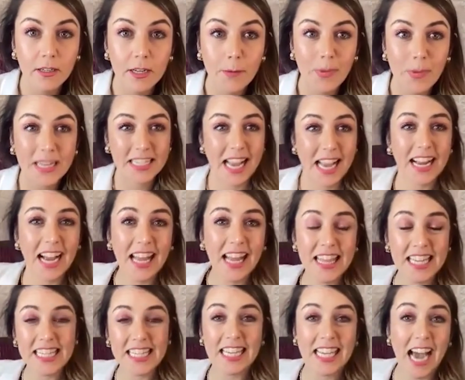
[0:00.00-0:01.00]
Because I got
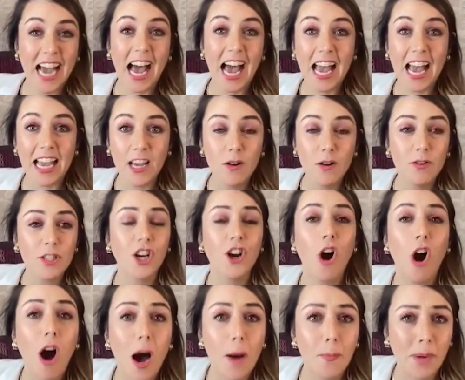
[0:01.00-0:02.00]
this guy who's a
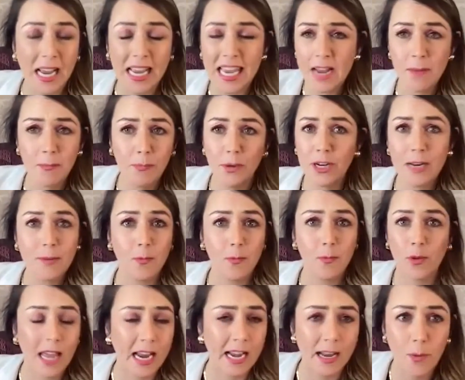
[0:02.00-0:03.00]
cop. I can't put him
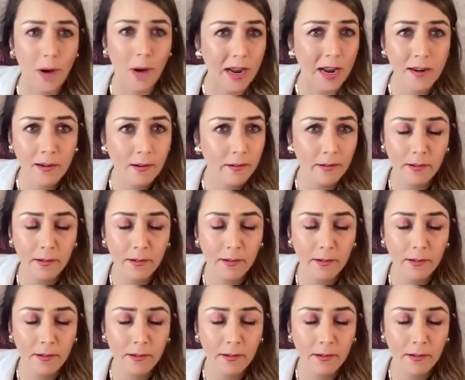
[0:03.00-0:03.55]
with anyone.